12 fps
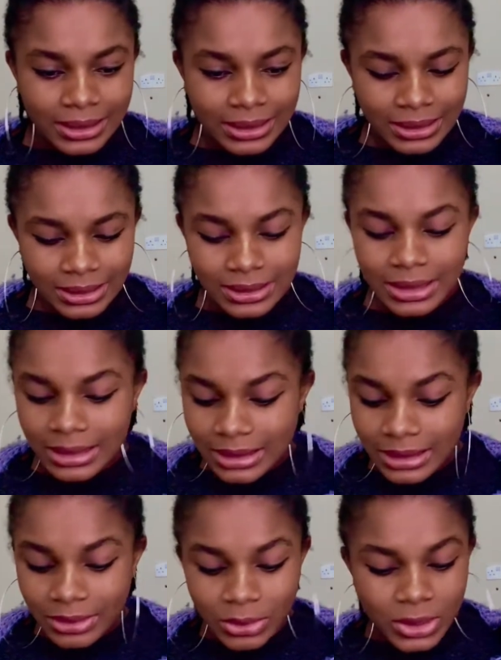it takes it
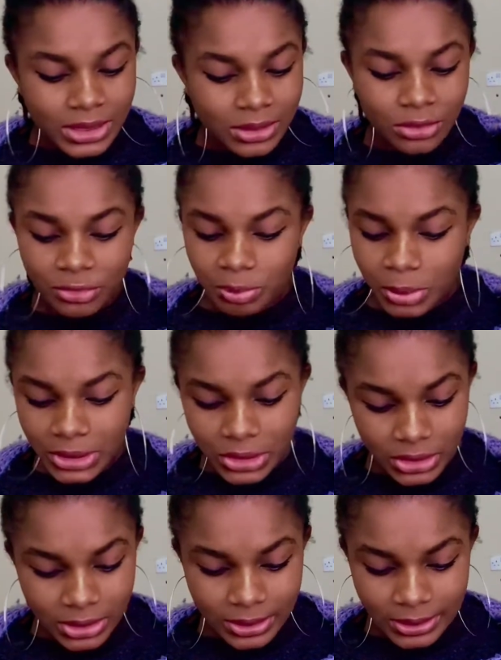requires a lot of
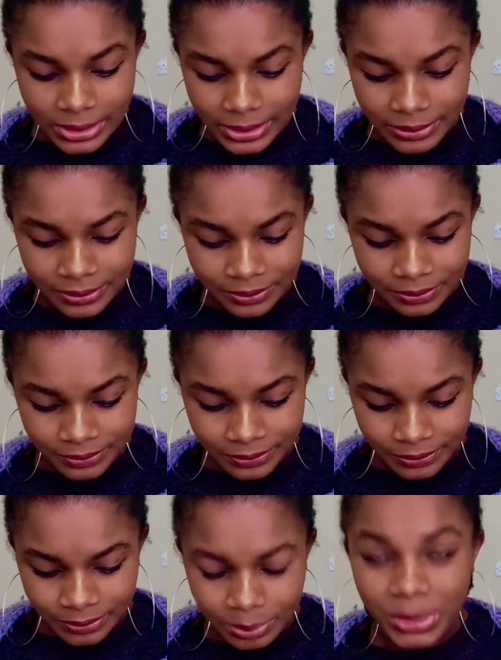patience
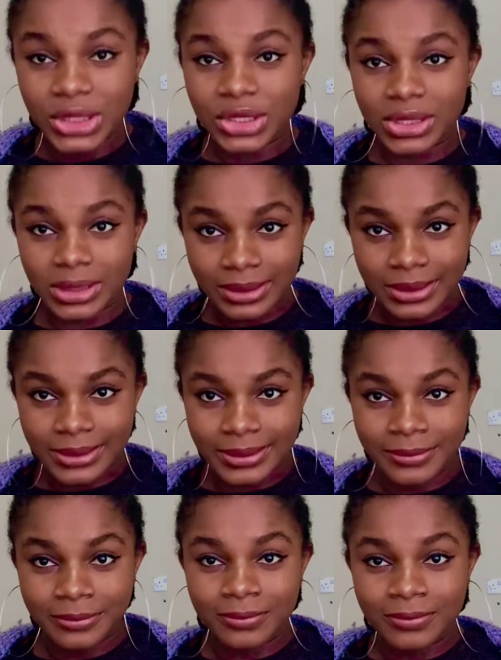patience
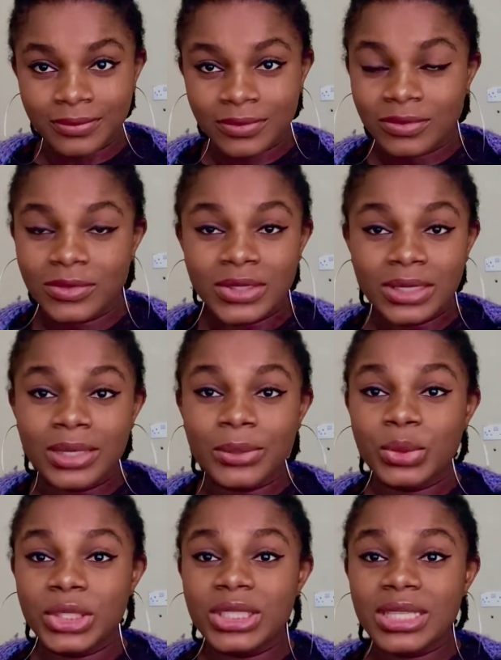
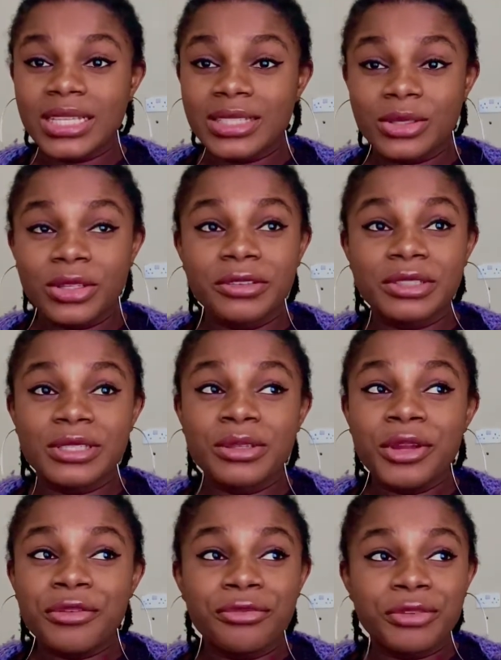which is not it's not a
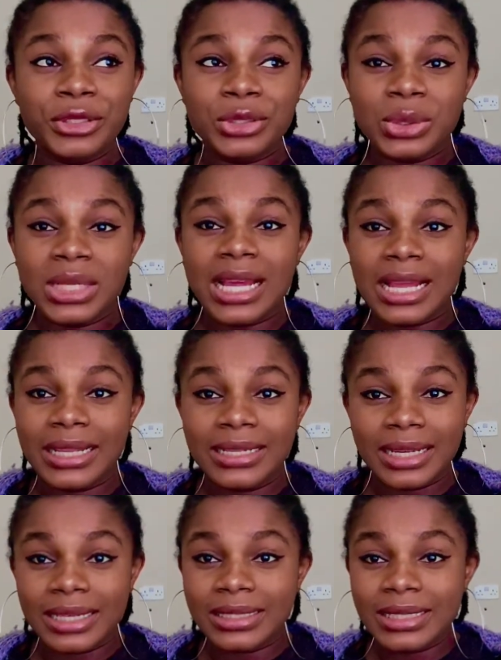virtue that I,
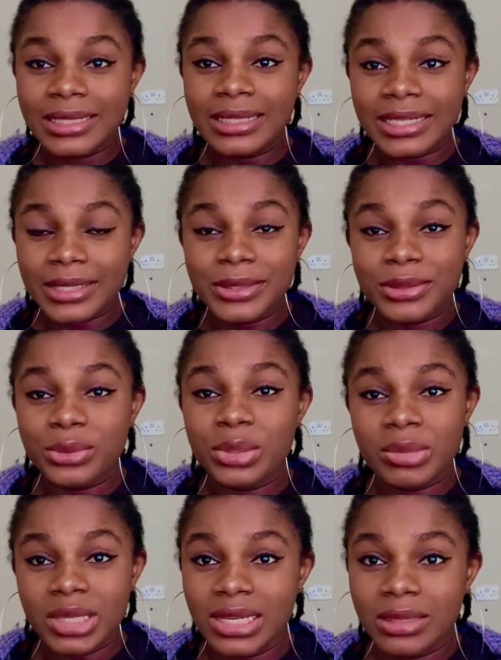I I can swim
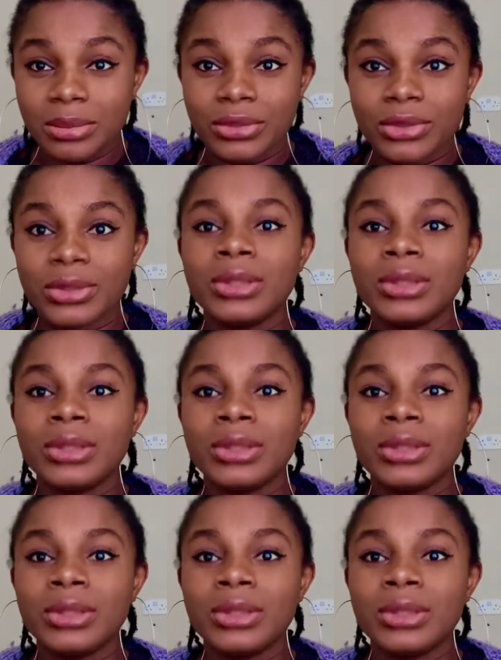in but